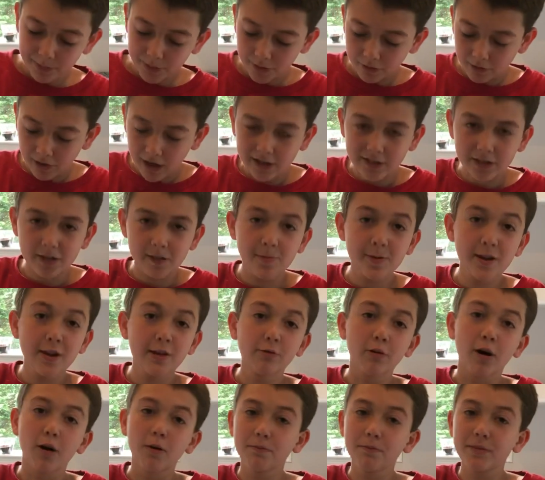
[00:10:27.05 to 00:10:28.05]
The recipe
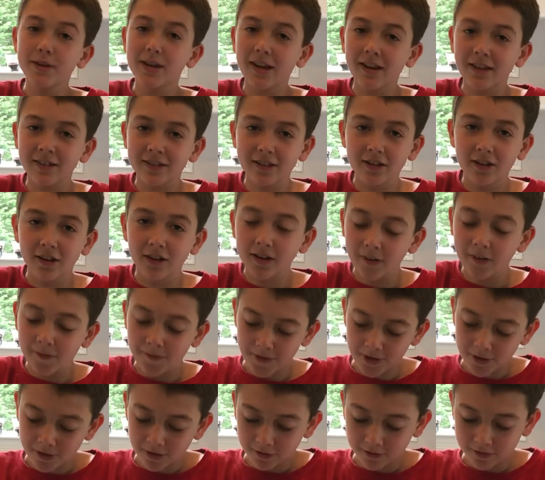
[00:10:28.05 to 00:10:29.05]
won't be as good if
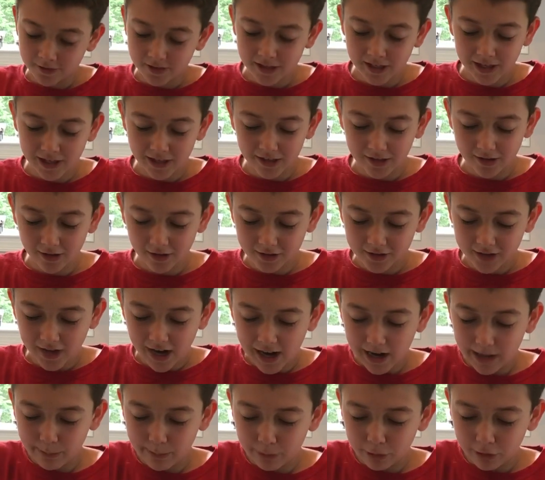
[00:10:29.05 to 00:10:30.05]
you don't take your
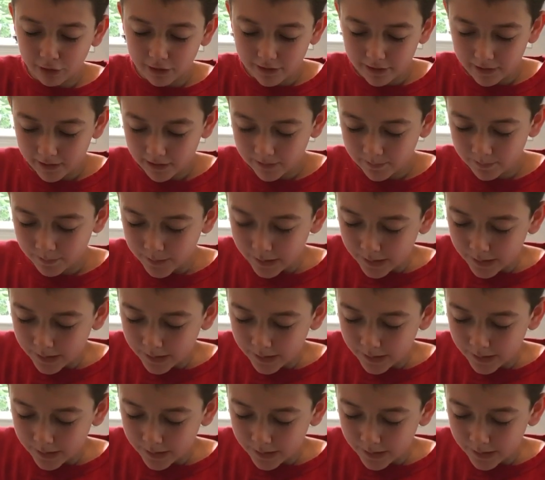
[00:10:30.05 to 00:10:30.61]
time on it.